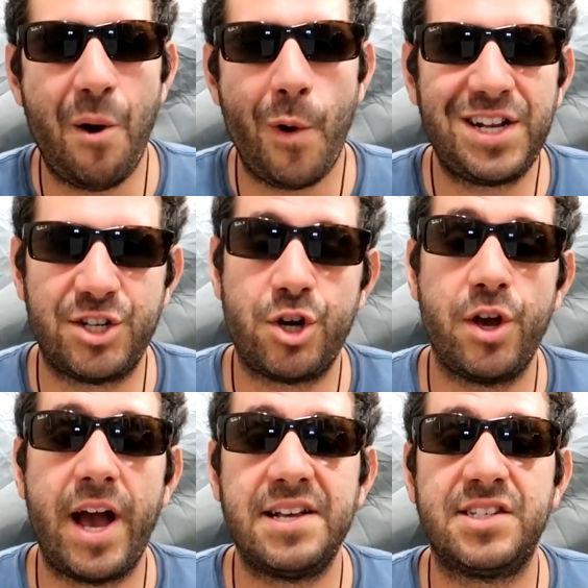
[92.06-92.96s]
Can't wait to show
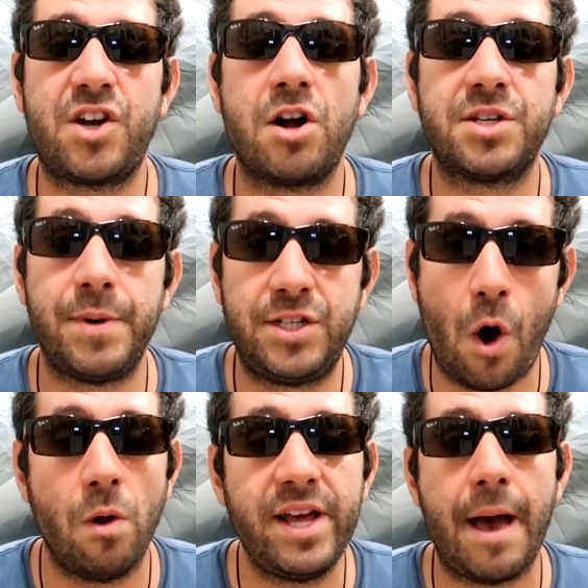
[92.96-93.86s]
you guys this car. It's going to be
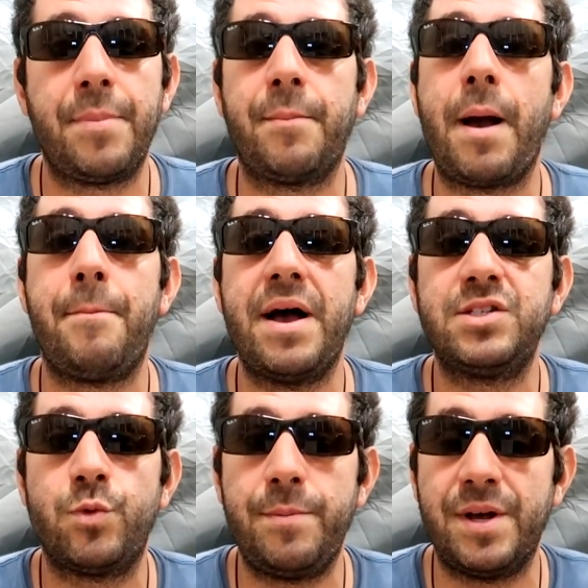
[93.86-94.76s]
totally epic. My
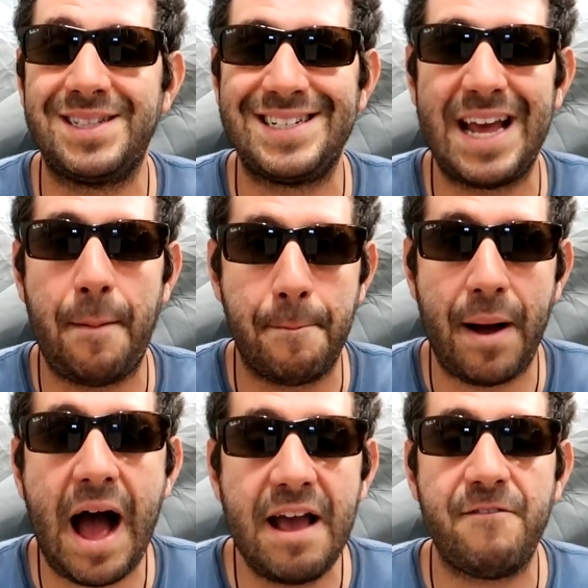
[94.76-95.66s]
best rebuild to date
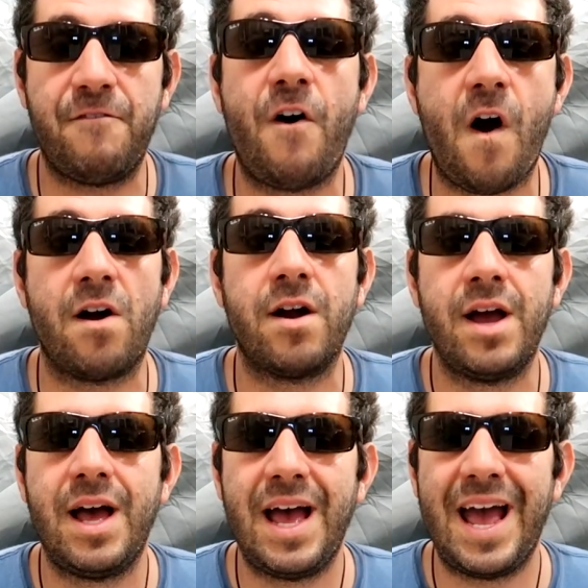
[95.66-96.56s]
by far.
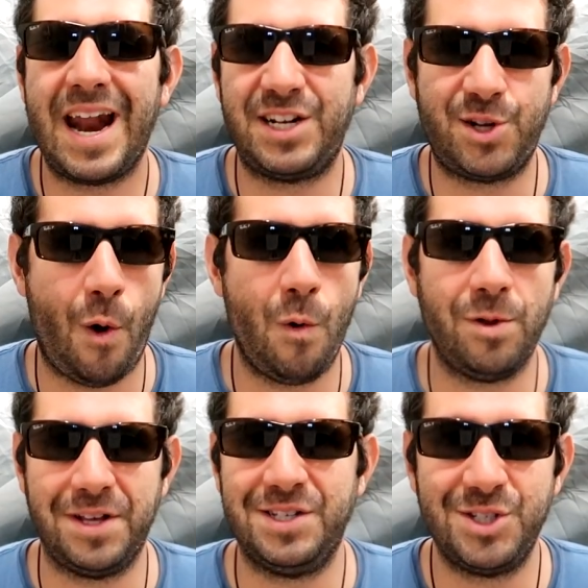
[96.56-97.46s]
And I
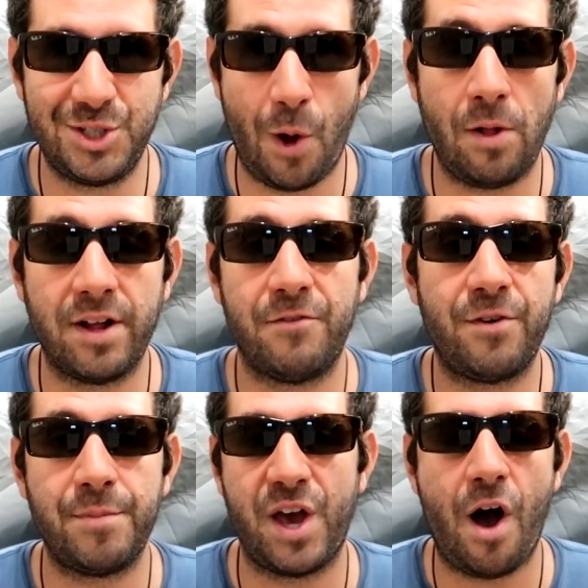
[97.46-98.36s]
totally stole it
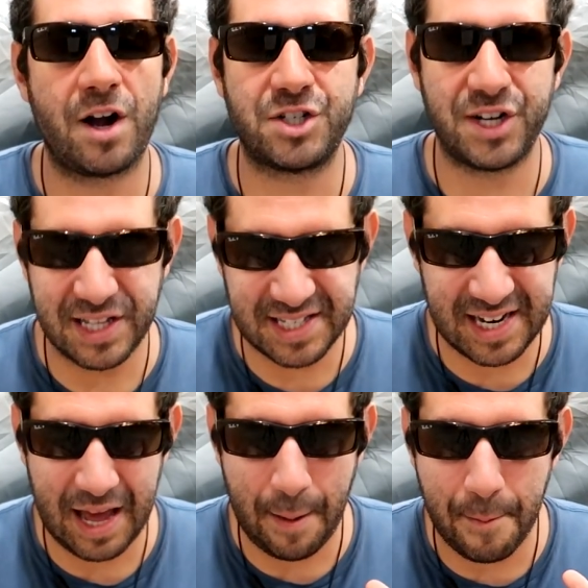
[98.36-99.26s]
from the auction. It's
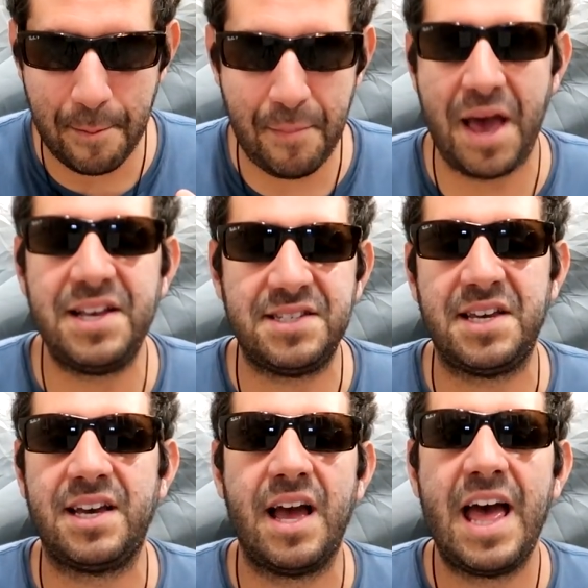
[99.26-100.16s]
an
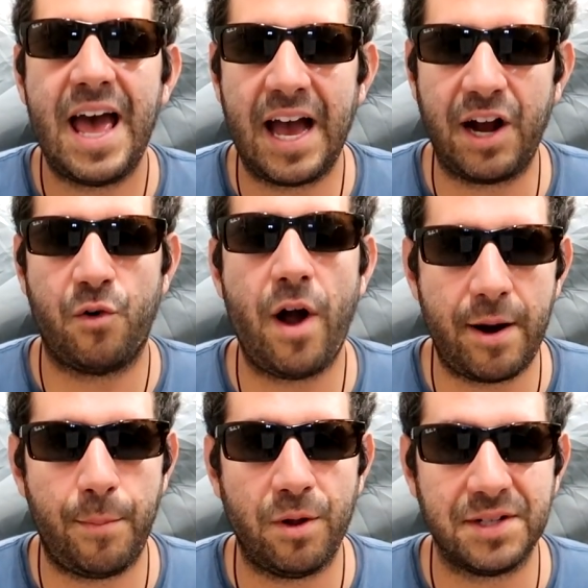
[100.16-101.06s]
amazing,
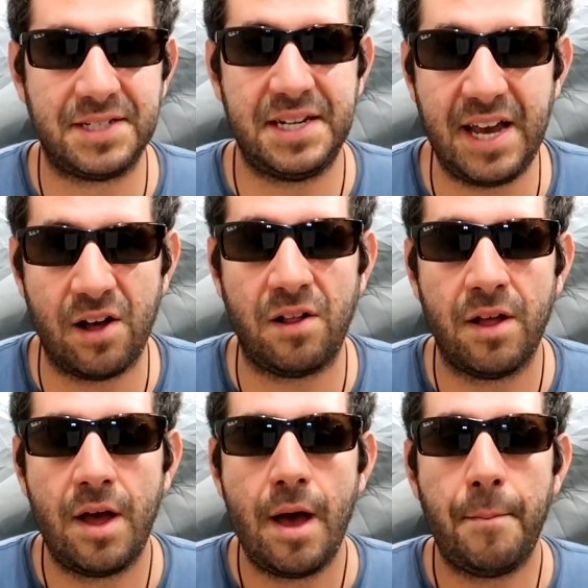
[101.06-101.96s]
incredible deal.
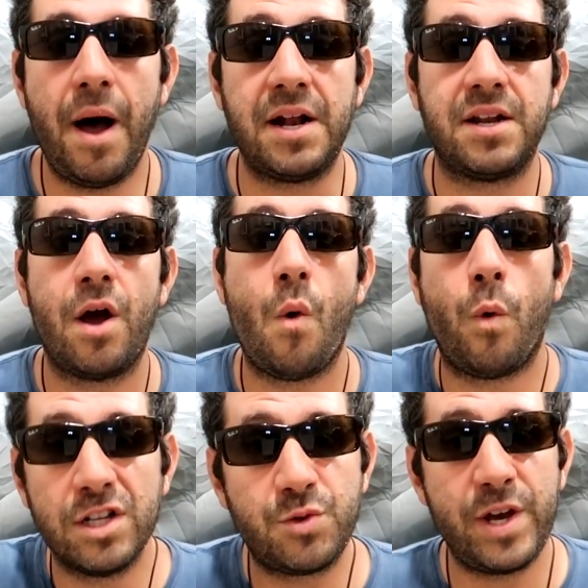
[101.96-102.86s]
But
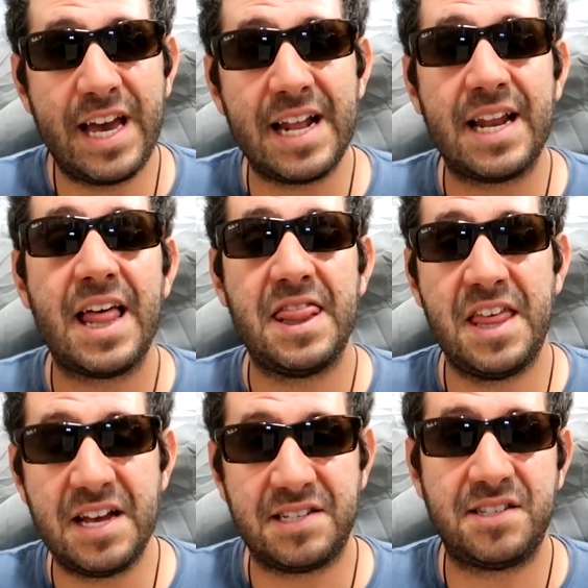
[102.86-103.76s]
once we get
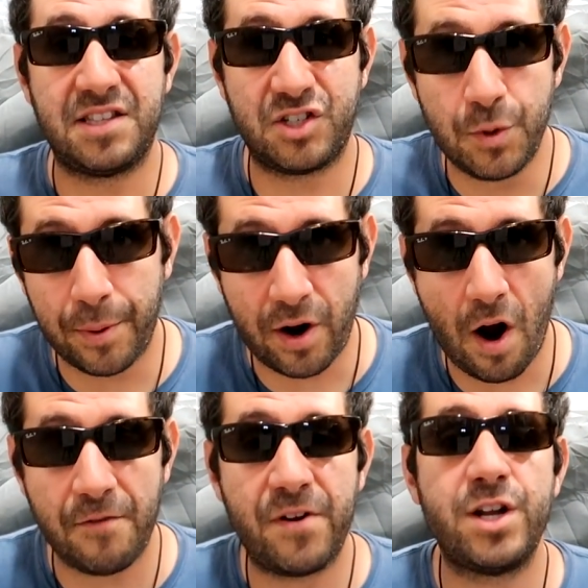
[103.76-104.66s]
this, the
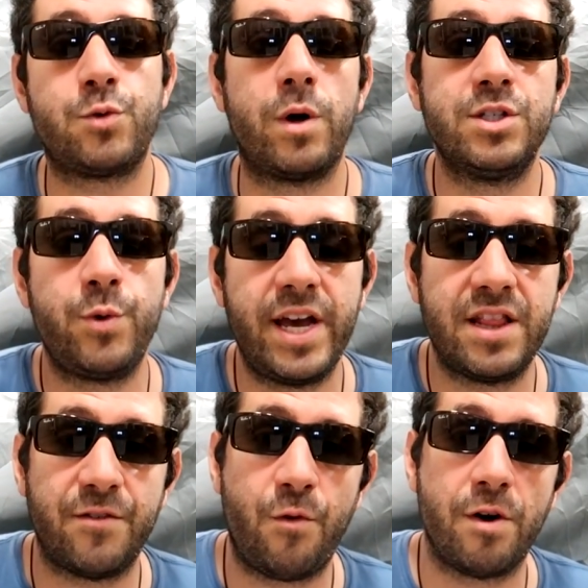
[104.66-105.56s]
supercar finish, once we
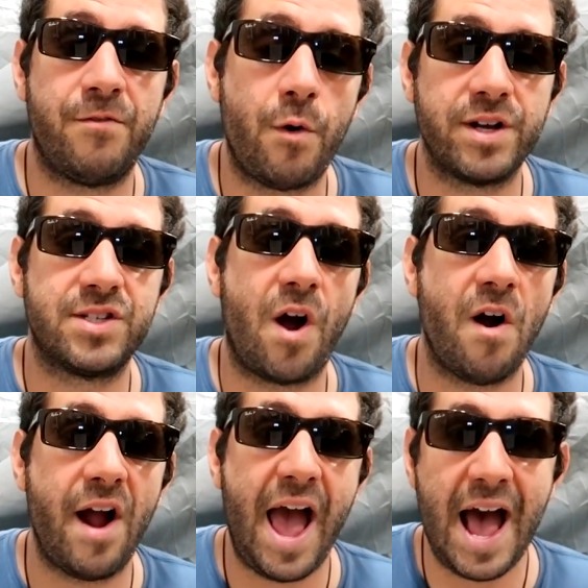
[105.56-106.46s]
get the Ford Focus
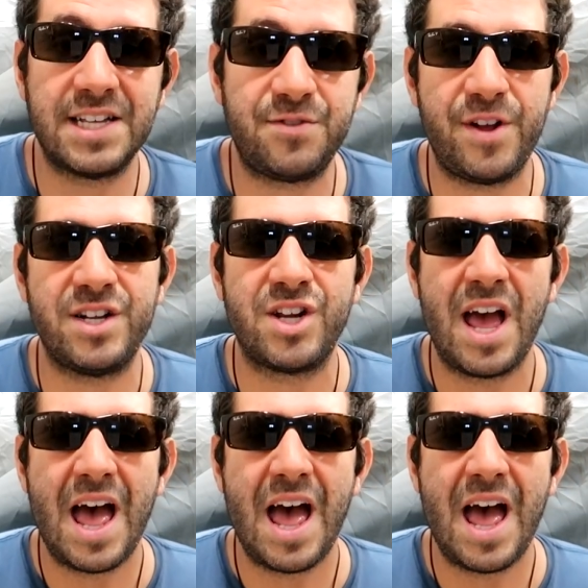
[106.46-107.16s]
RS finish,